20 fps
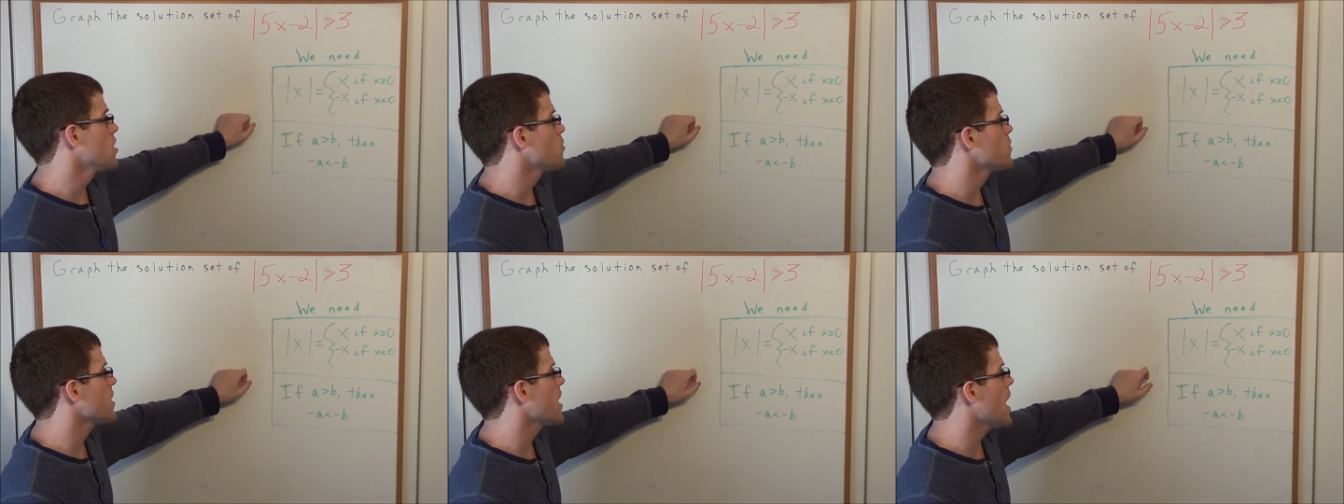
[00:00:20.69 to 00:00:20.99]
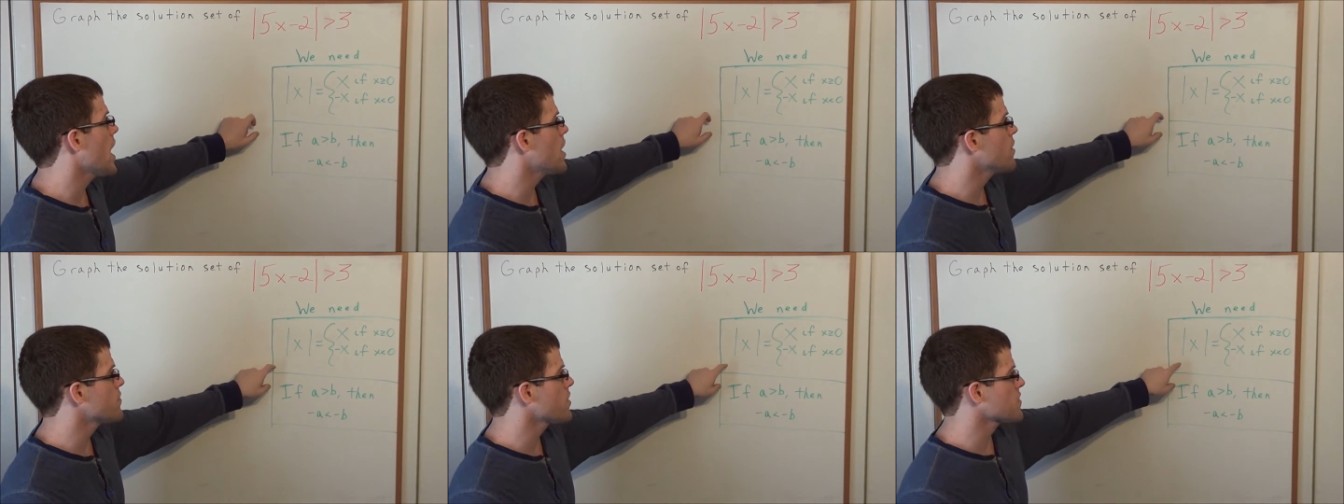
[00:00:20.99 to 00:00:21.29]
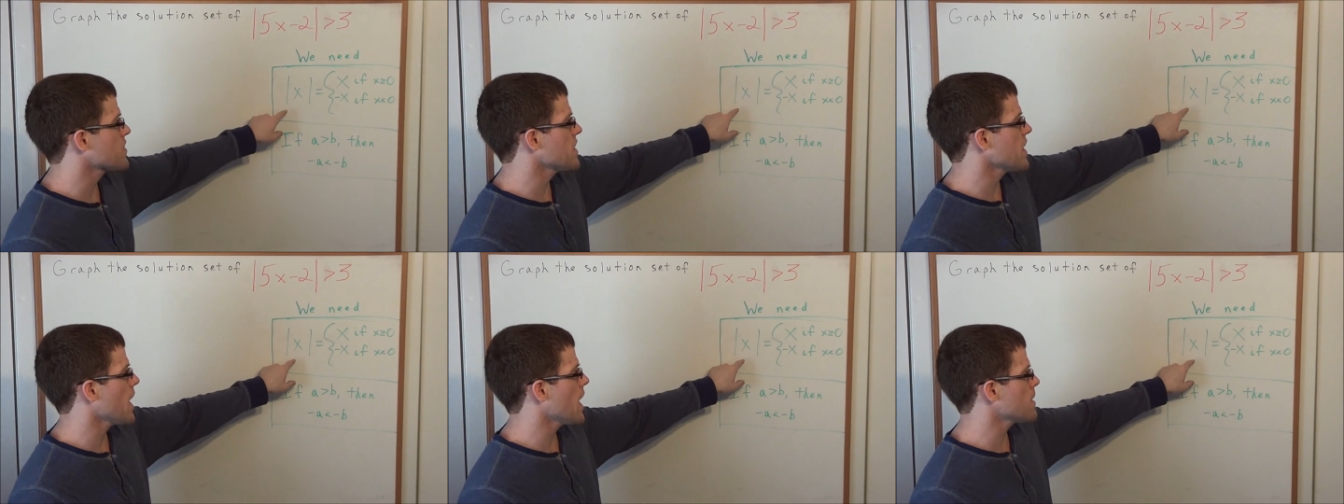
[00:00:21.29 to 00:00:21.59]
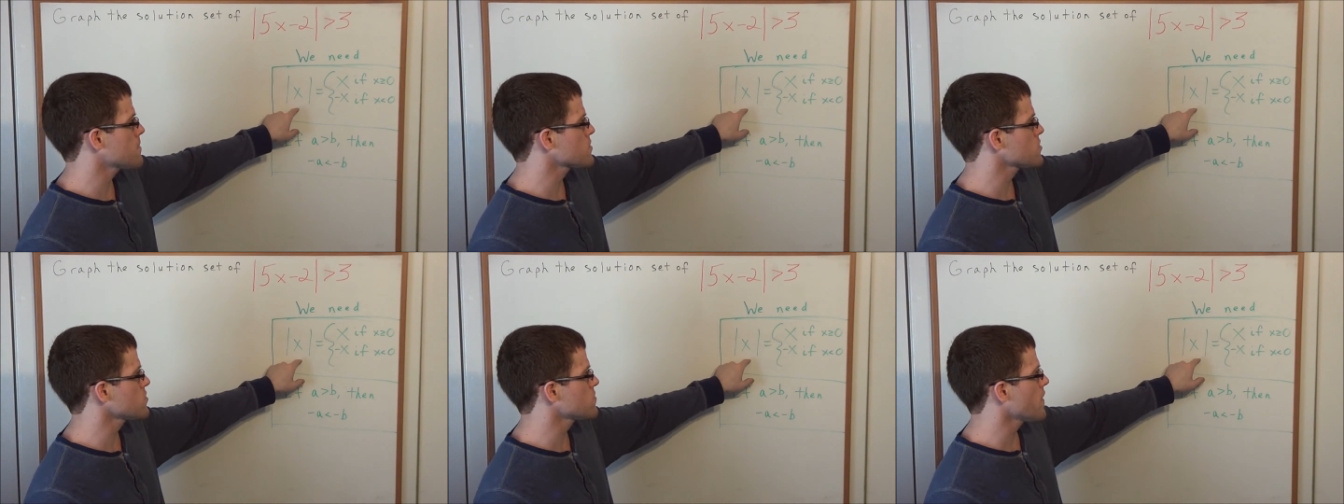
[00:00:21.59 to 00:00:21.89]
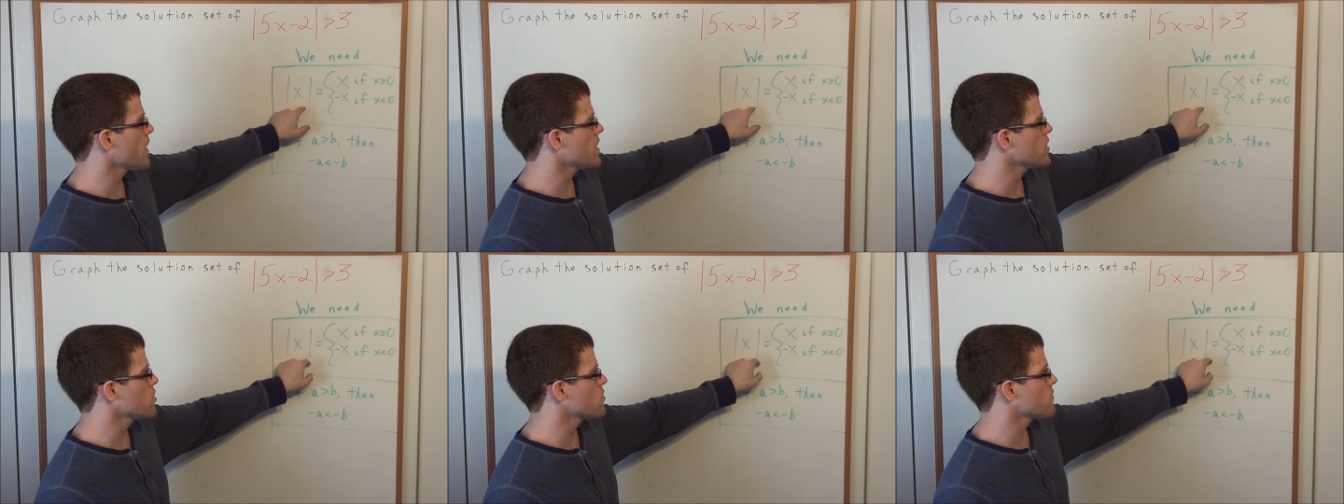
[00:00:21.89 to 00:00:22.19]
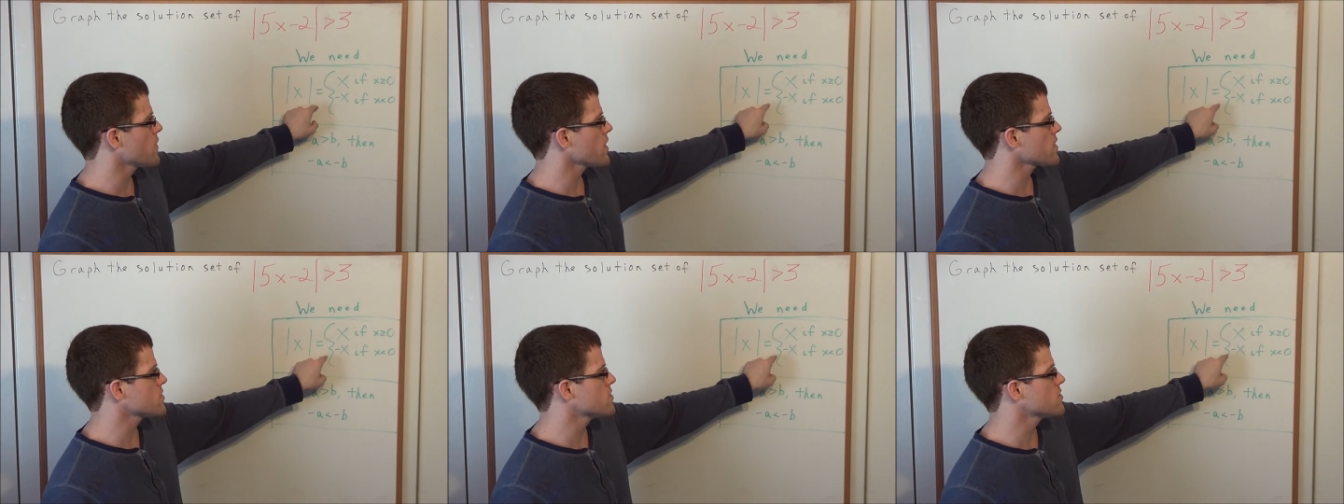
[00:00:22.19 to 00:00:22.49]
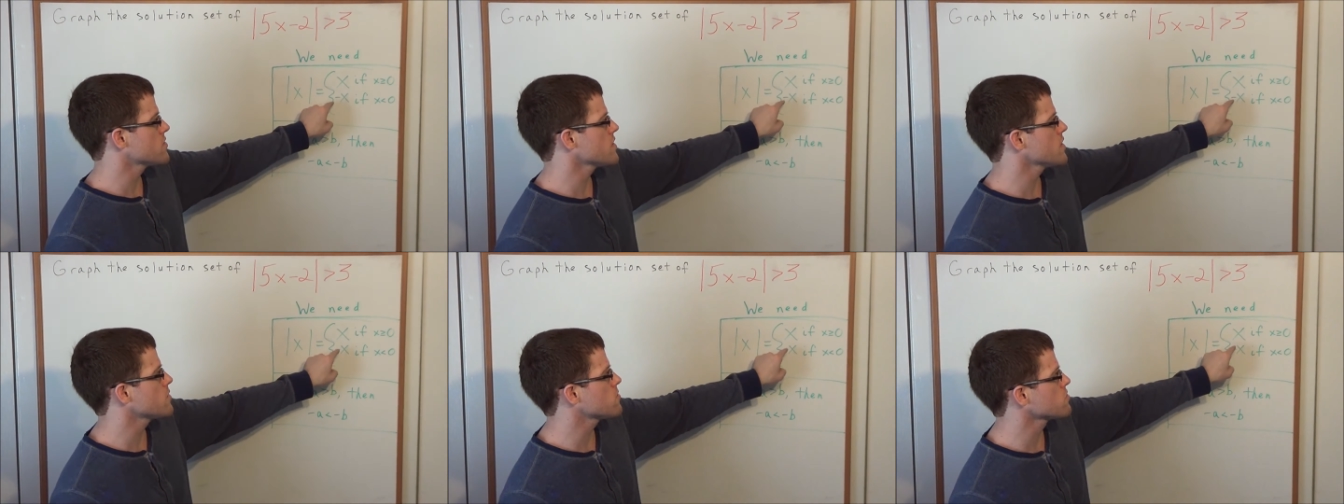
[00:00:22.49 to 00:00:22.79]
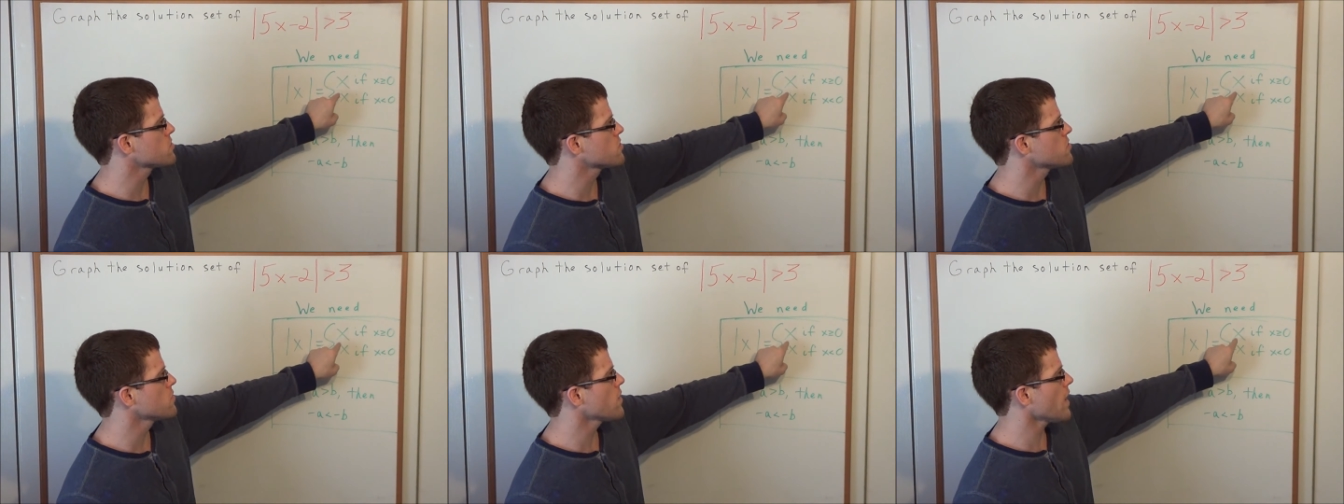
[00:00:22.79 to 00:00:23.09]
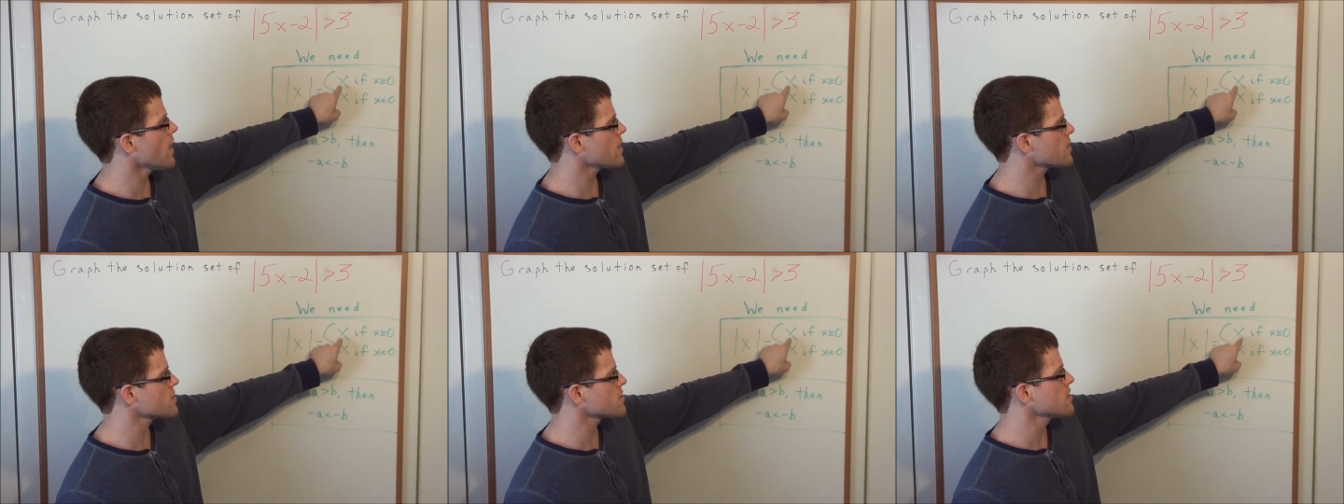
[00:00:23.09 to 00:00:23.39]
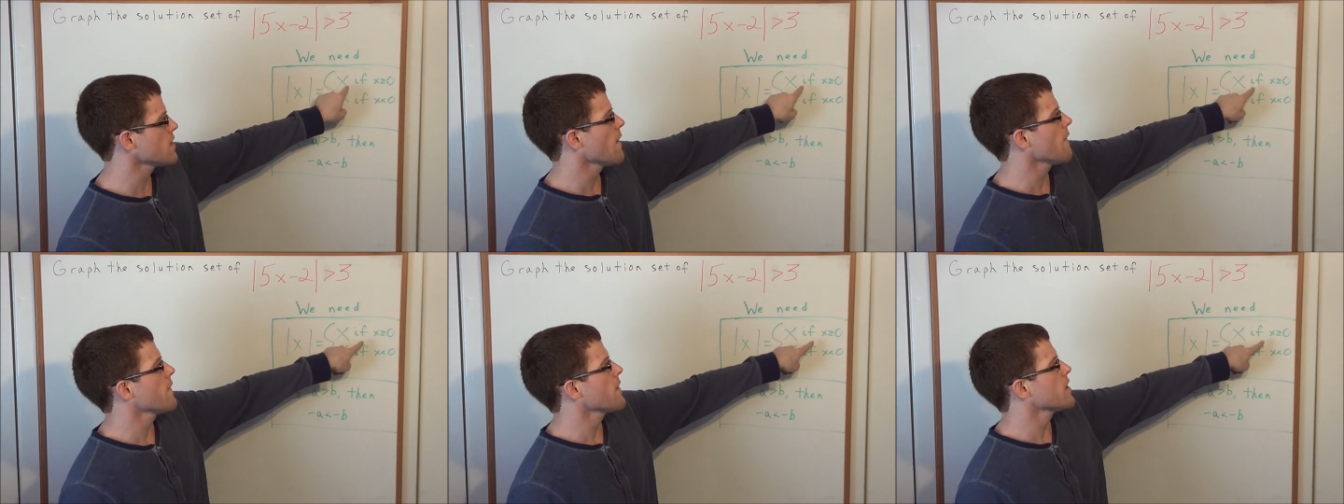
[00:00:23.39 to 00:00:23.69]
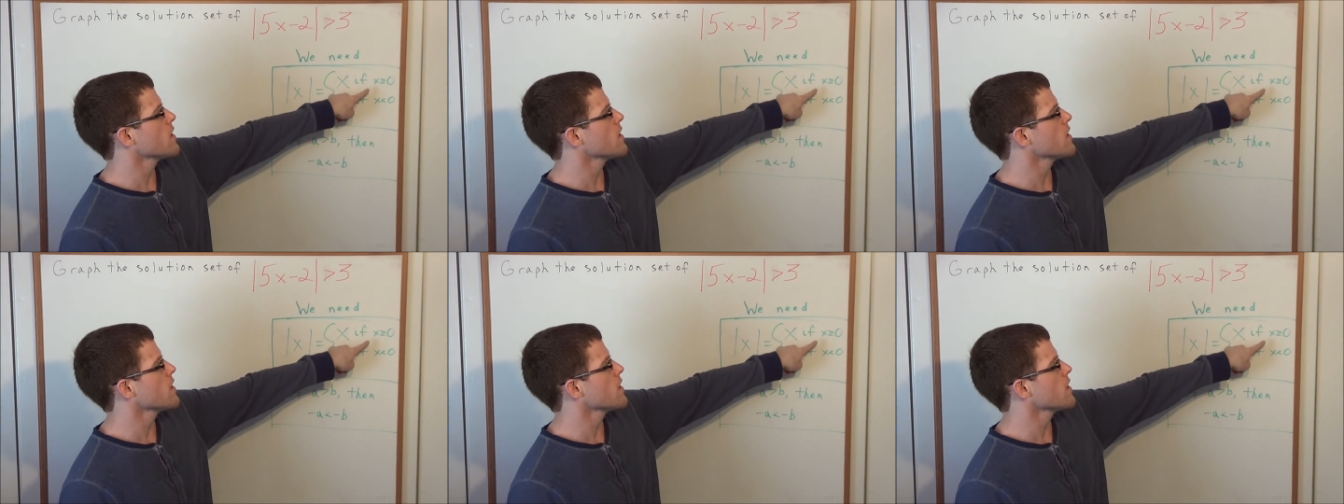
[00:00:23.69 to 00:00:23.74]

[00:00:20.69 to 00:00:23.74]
We have that the absolute value of x is equal to x